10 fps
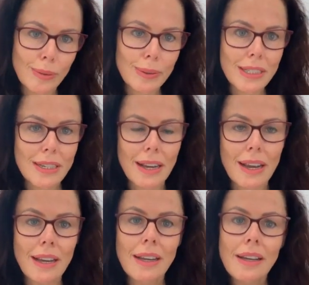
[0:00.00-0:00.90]
Women's
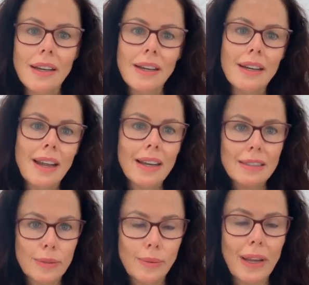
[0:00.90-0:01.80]
Day
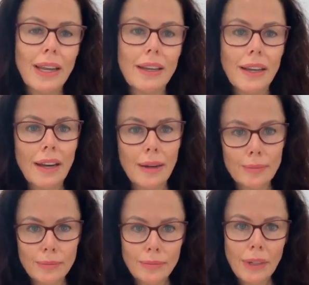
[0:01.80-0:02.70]
next week
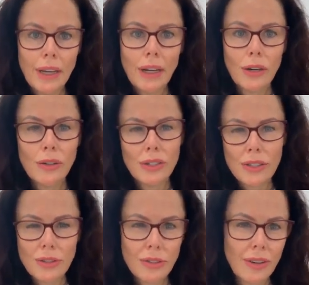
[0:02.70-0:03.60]

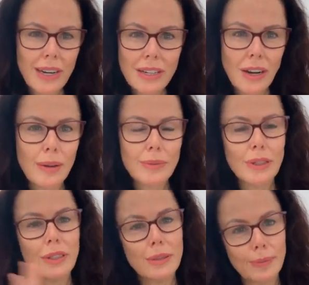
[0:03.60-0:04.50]
across 3 time
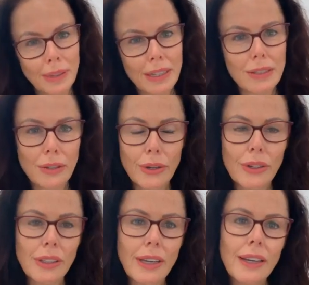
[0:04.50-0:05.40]
zones plus
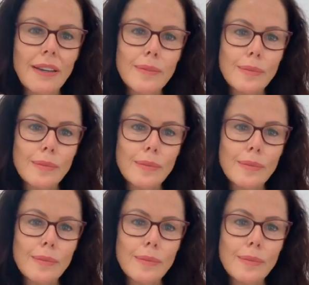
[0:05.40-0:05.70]
locally.